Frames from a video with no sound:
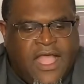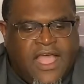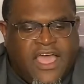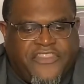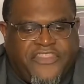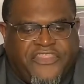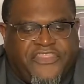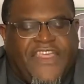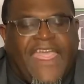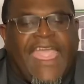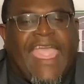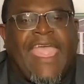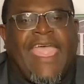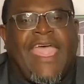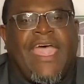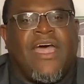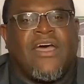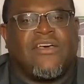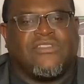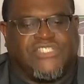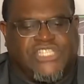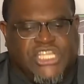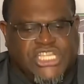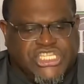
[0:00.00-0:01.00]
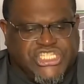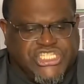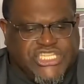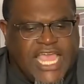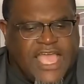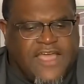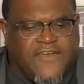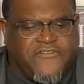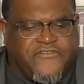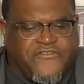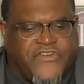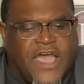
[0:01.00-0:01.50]
A thousand
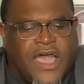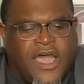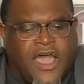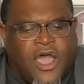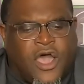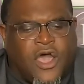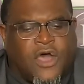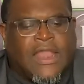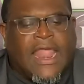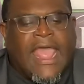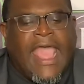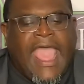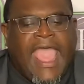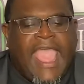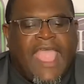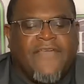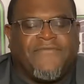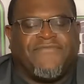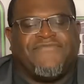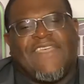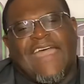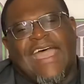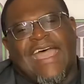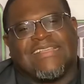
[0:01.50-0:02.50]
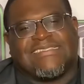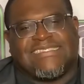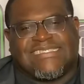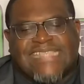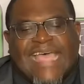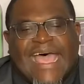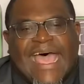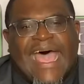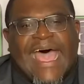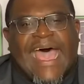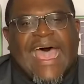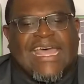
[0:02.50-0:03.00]
shall fall at thy
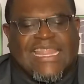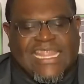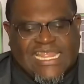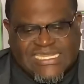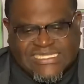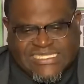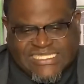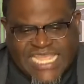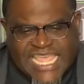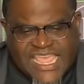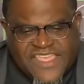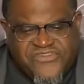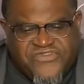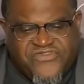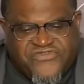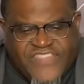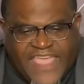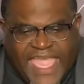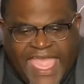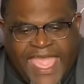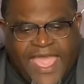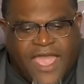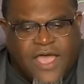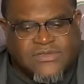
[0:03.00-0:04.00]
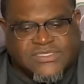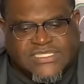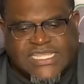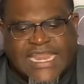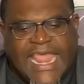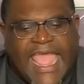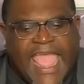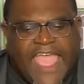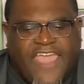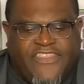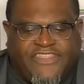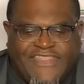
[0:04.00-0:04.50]
side, and ten thousand
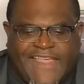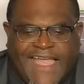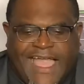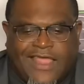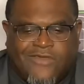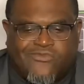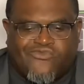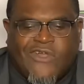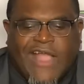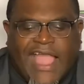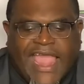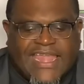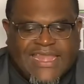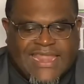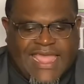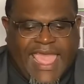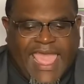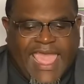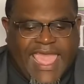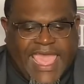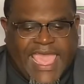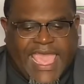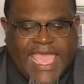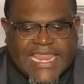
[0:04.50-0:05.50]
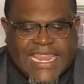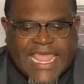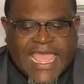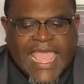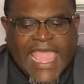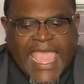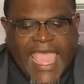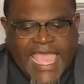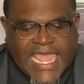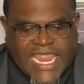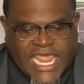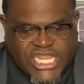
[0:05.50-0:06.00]
at thy right hand,
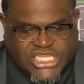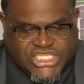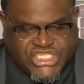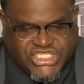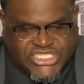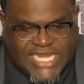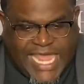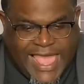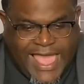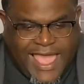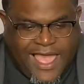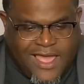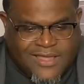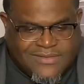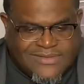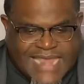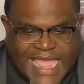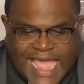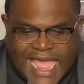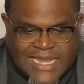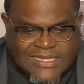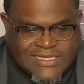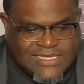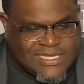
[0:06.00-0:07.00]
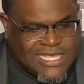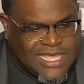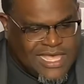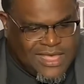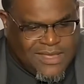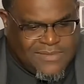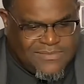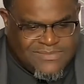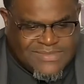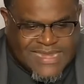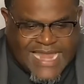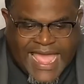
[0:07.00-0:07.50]
and it shall not
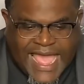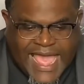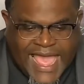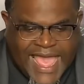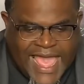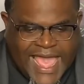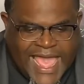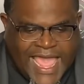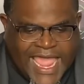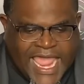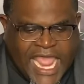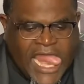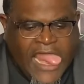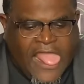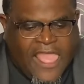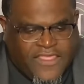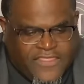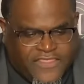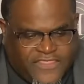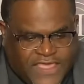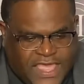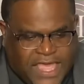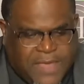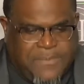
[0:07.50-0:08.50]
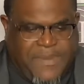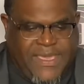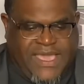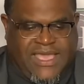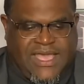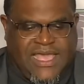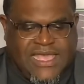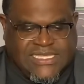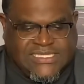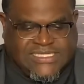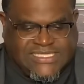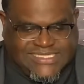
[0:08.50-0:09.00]
come nigh thee,
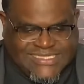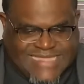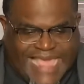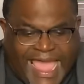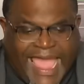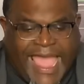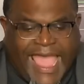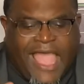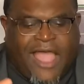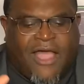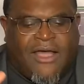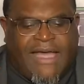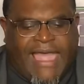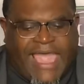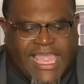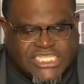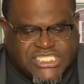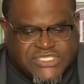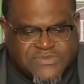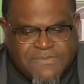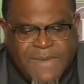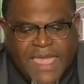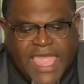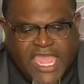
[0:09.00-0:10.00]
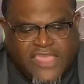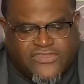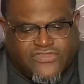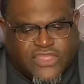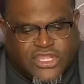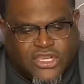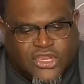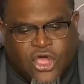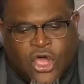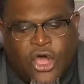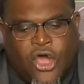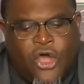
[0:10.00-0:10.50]
because thou hast made the
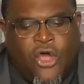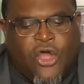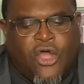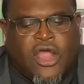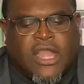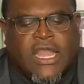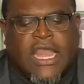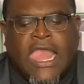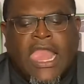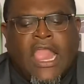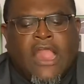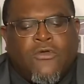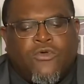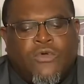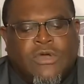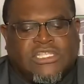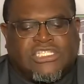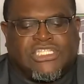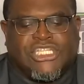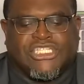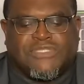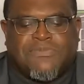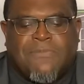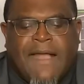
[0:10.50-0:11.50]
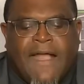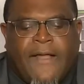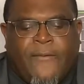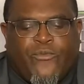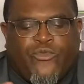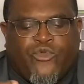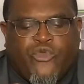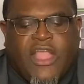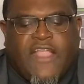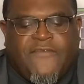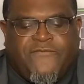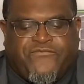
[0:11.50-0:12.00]
Lord, which is my
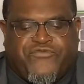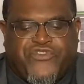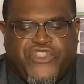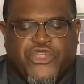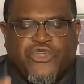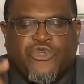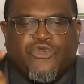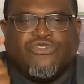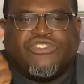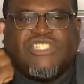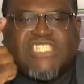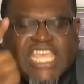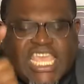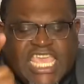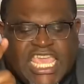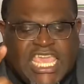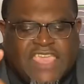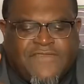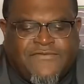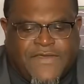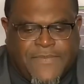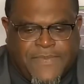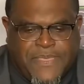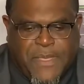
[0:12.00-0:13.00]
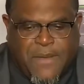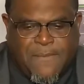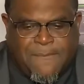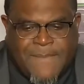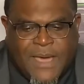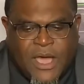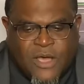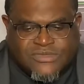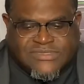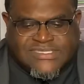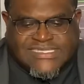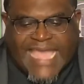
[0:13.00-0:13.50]
refuge, even the
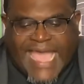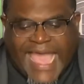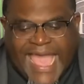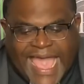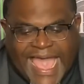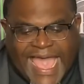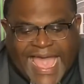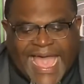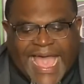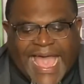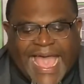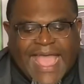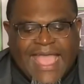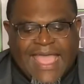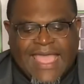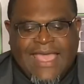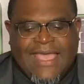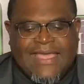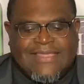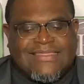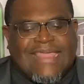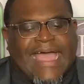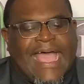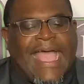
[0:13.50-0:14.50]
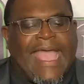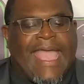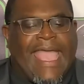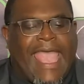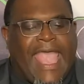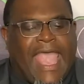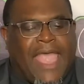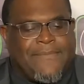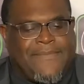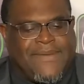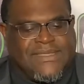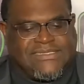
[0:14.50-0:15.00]
Most High, thy
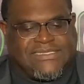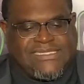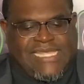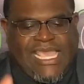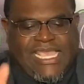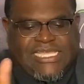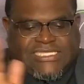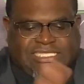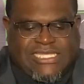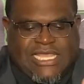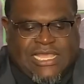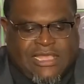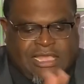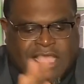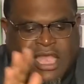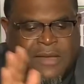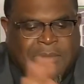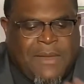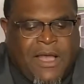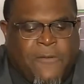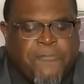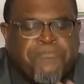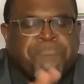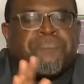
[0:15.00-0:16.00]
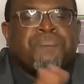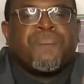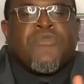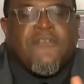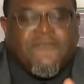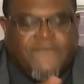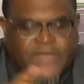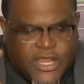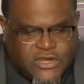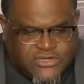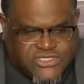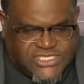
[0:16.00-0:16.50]
habitation hasten. Come on.
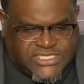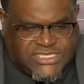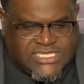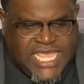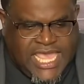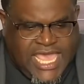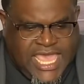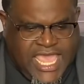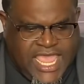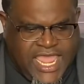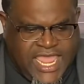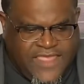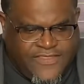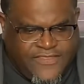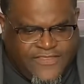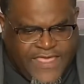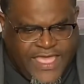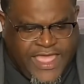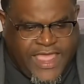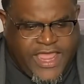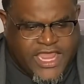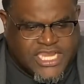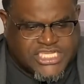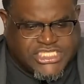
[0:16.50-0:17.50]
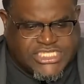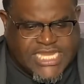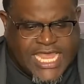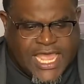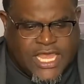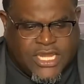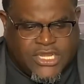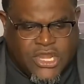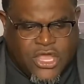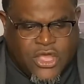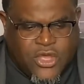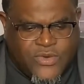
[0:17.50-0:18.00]
Verse 10 There
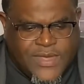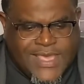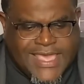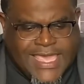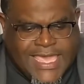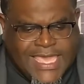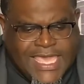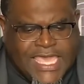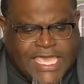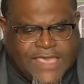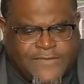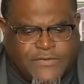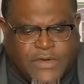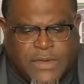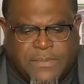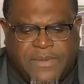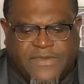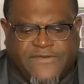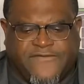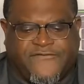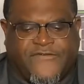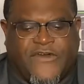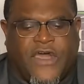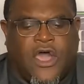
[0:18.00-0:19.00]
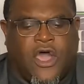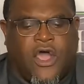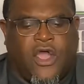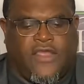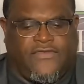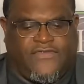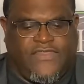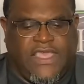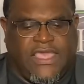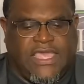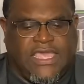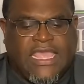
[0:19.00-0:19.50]
shall no evil befall
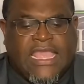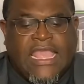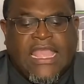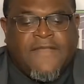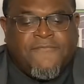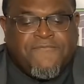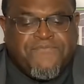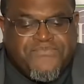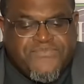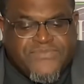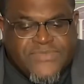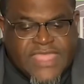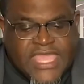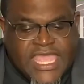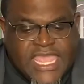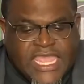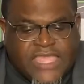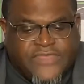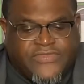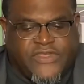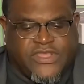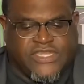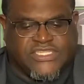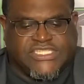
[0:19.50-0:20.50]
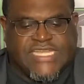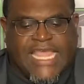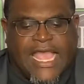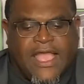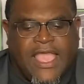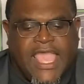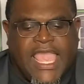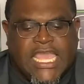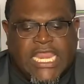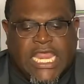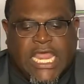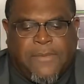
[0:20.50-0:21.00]
thee, neither shall
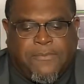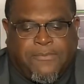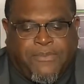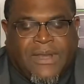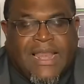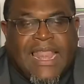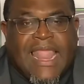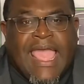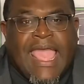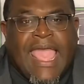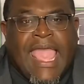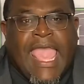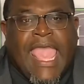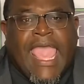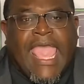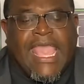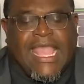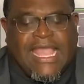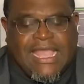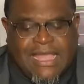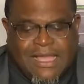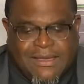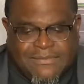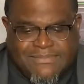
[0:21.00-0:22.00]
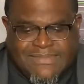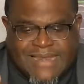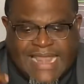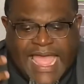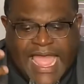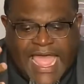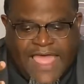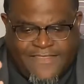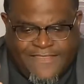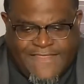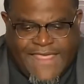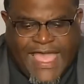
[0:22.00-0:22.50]
any plague come
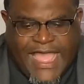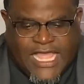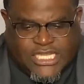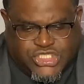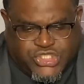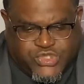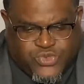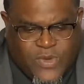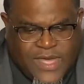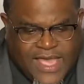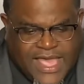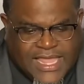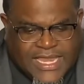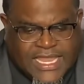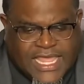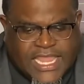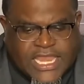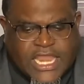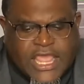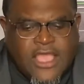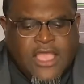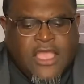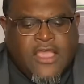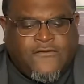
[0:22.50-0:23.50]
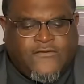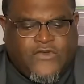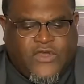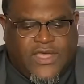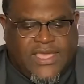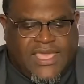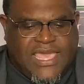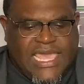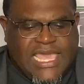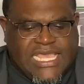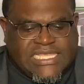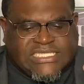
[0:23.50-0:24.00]
nigh thy dwelling. For
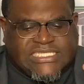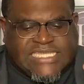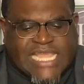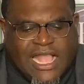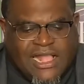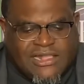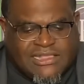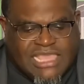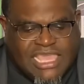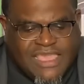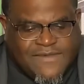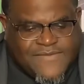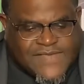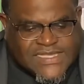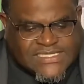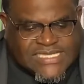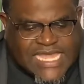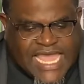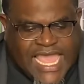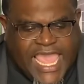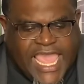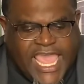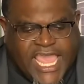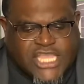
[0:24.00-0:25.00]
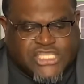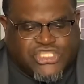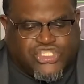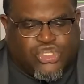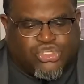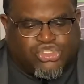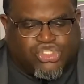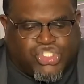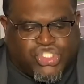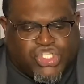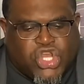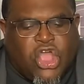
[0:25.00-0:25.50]
he shall give his
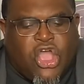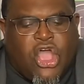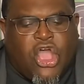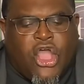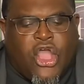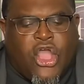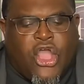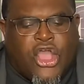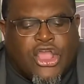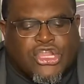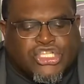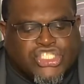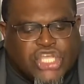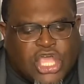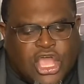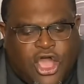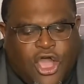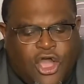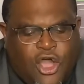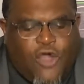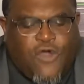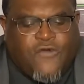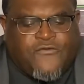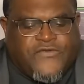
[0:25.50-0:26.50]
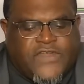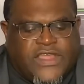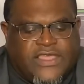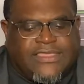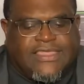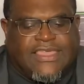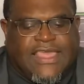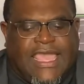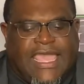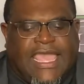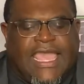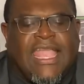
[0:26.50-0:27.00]
angels charge over
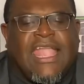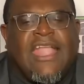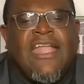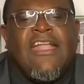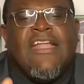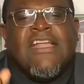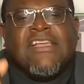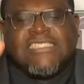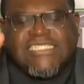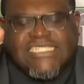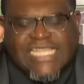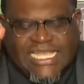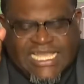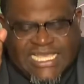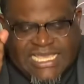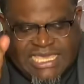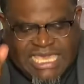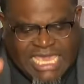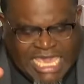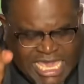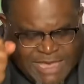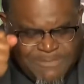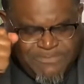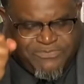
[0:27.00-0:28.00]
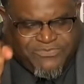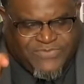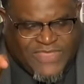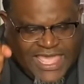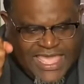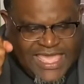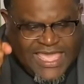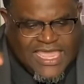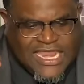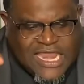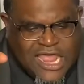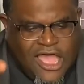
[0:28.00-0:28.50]
thee to keep
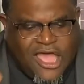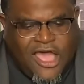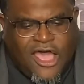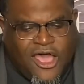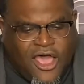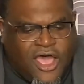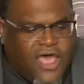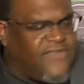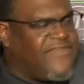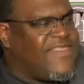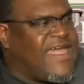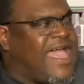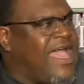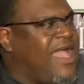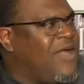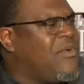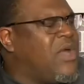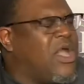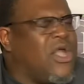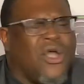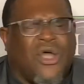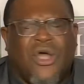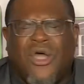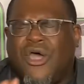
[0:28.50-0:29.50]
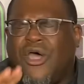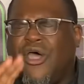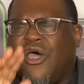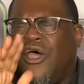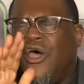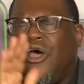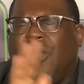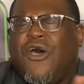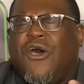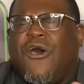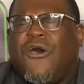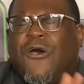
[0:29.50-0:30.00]
thee in all thy way.
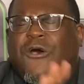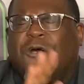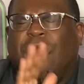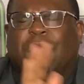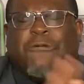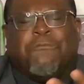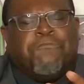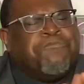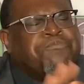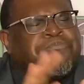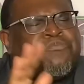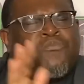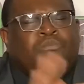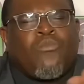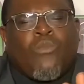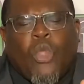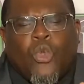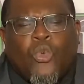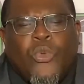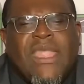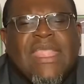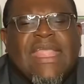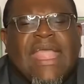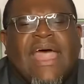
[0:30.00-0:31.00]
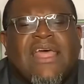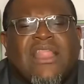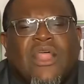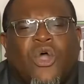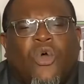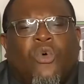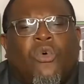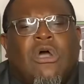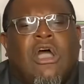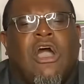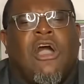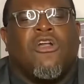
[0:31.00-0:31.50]
Oh, we got
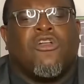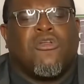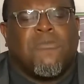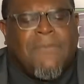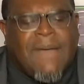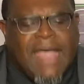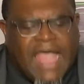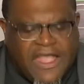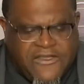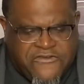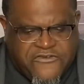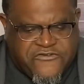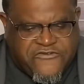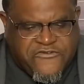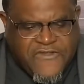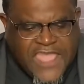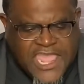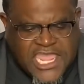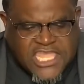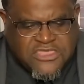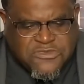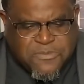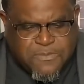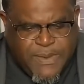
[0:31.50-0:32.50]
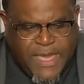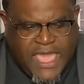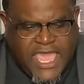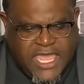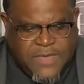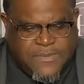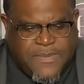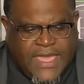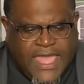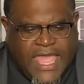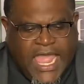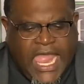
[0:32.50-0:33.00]
to walk by faith, baby,